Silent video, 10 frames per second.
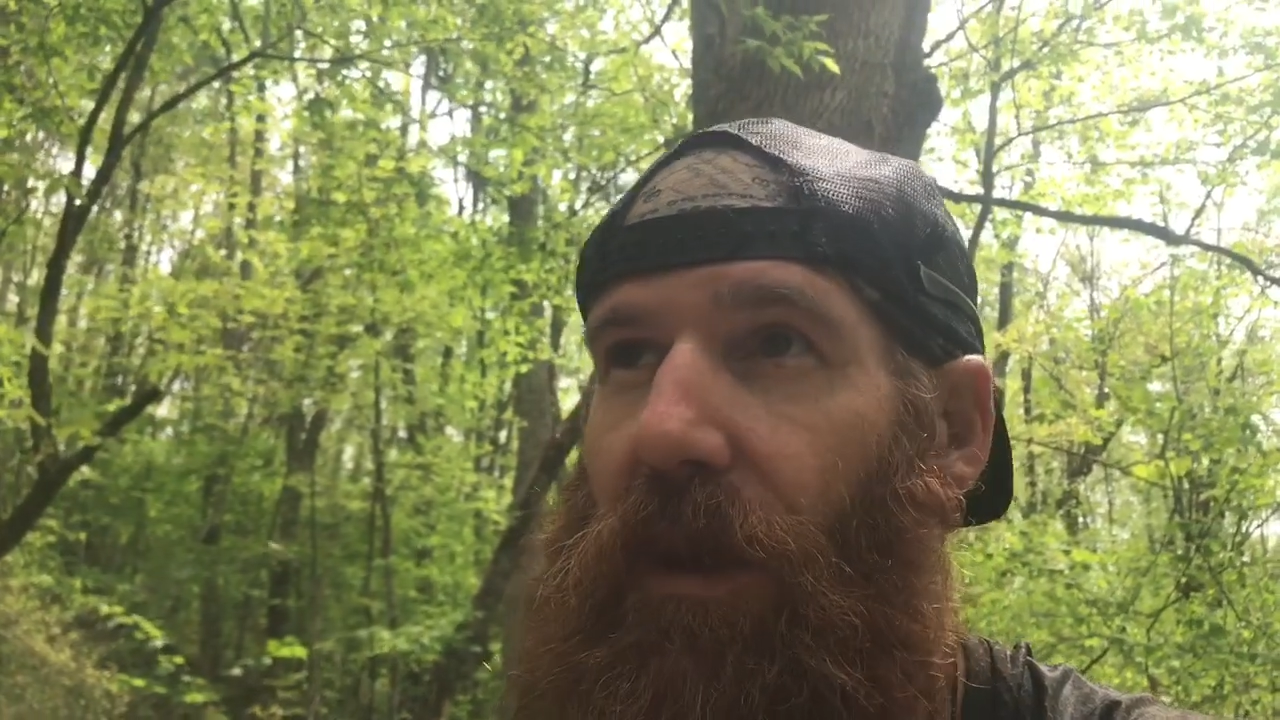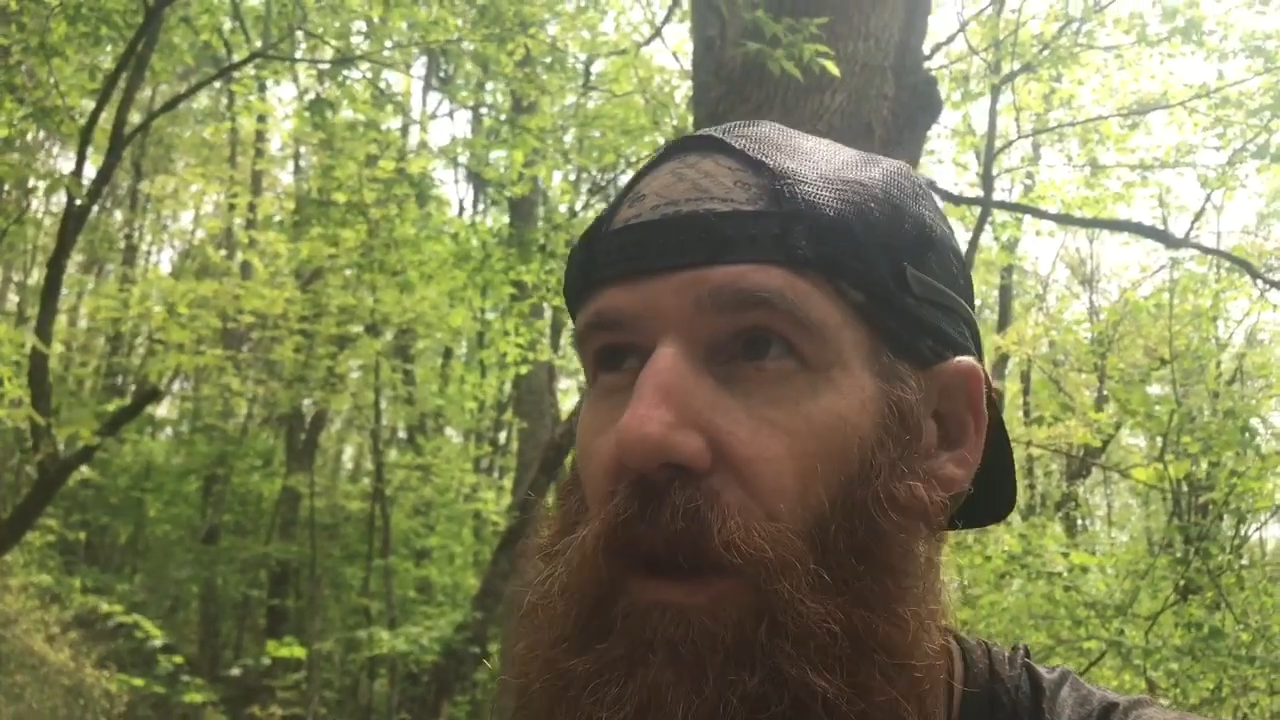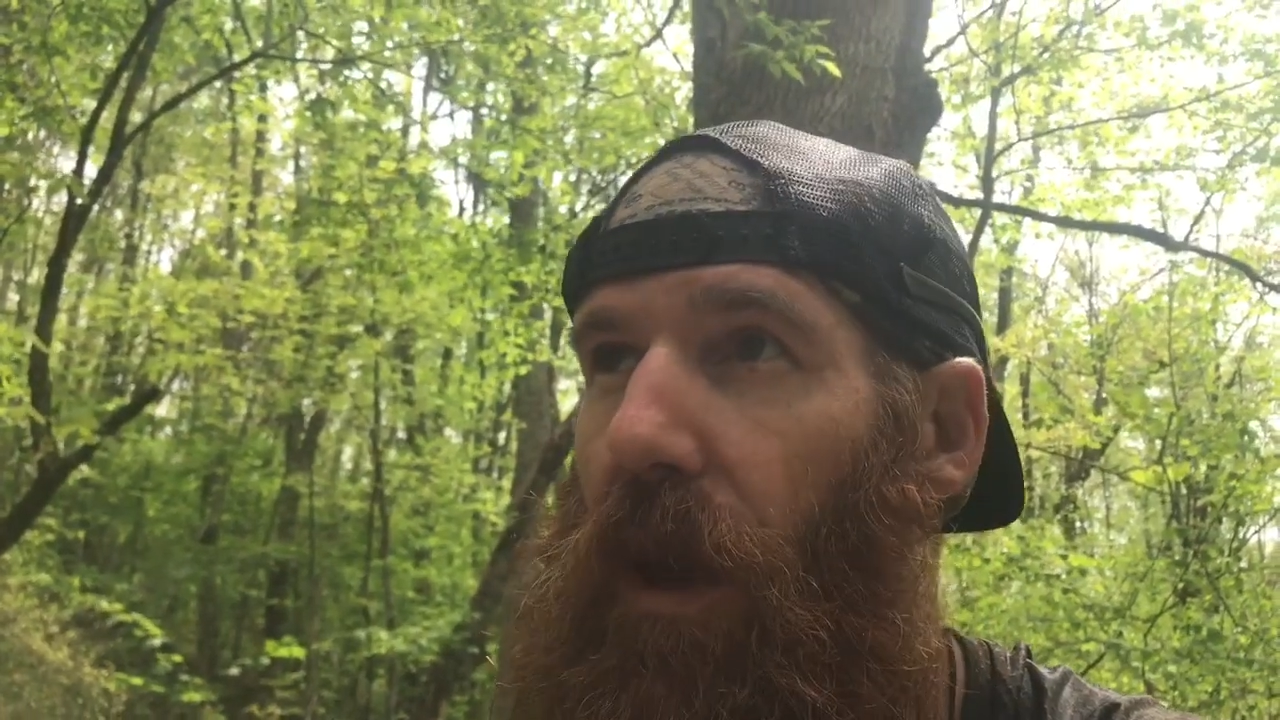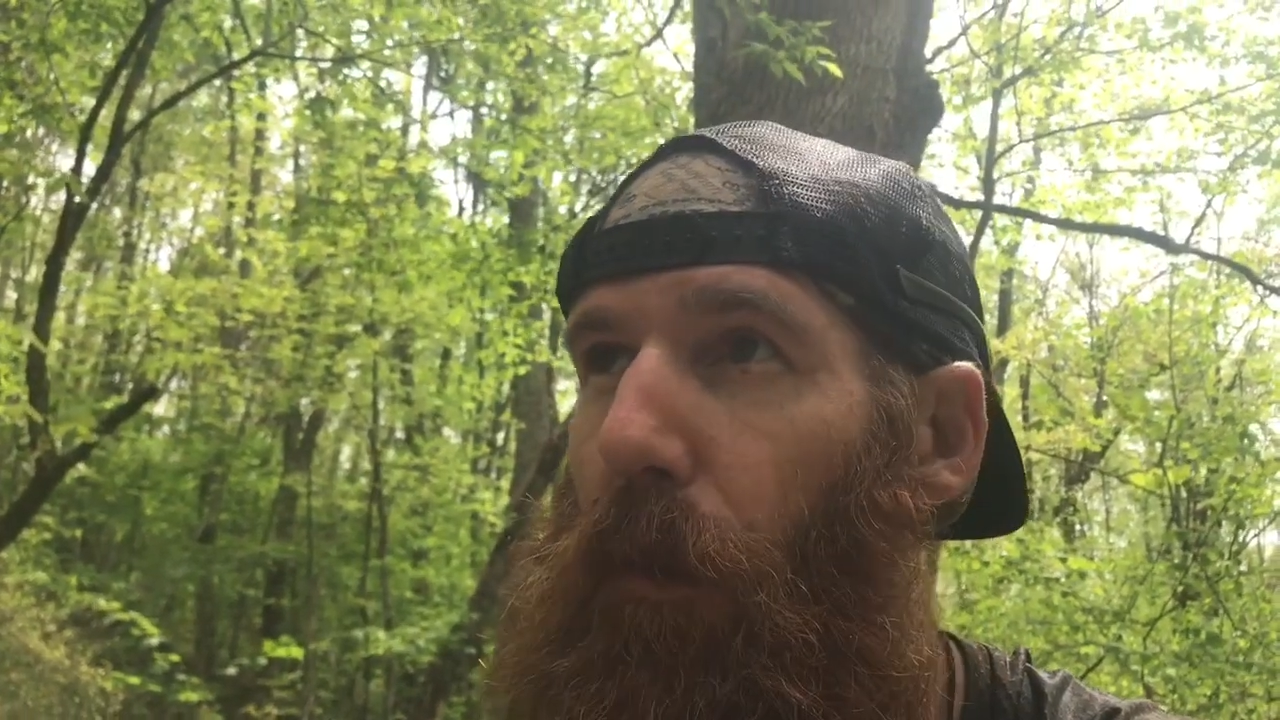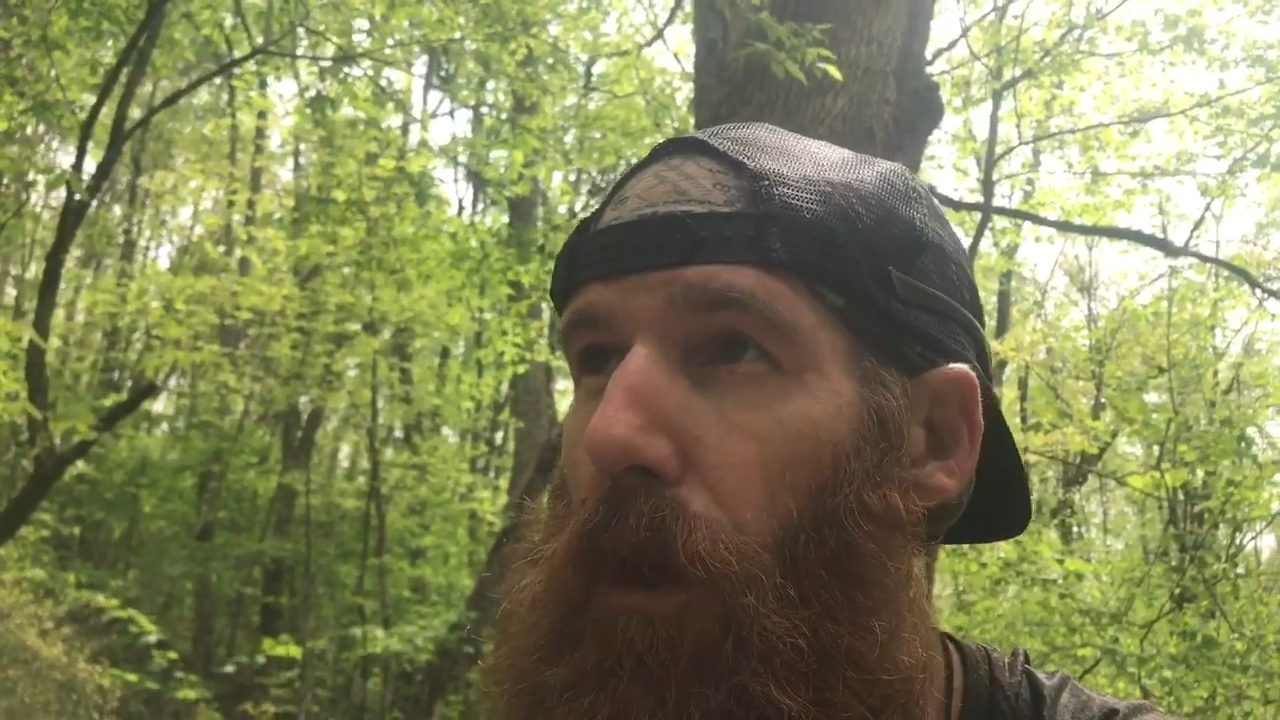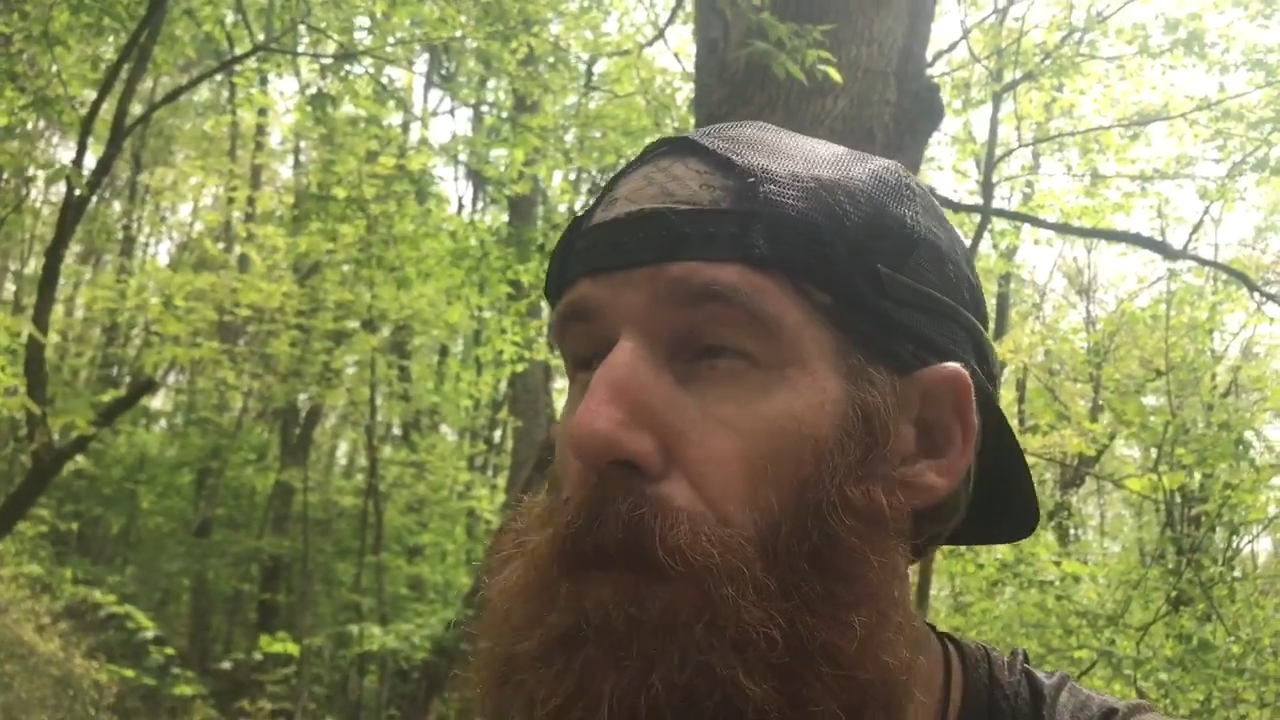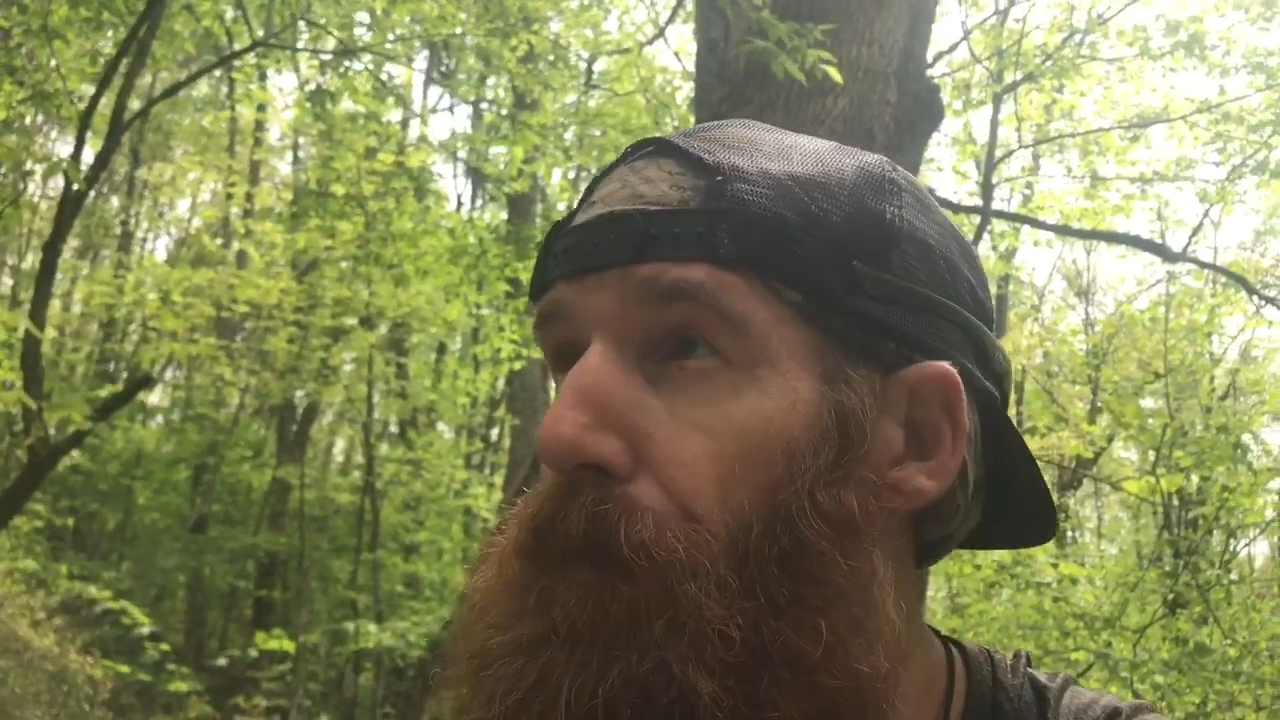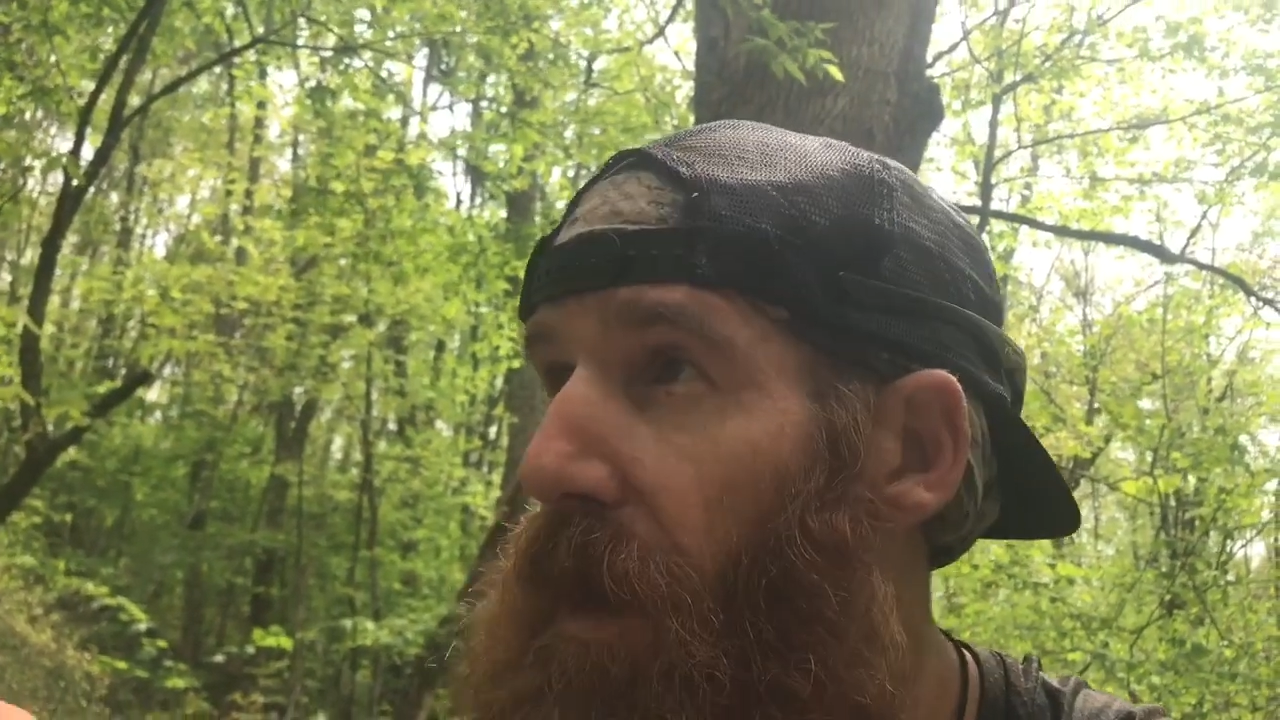durable.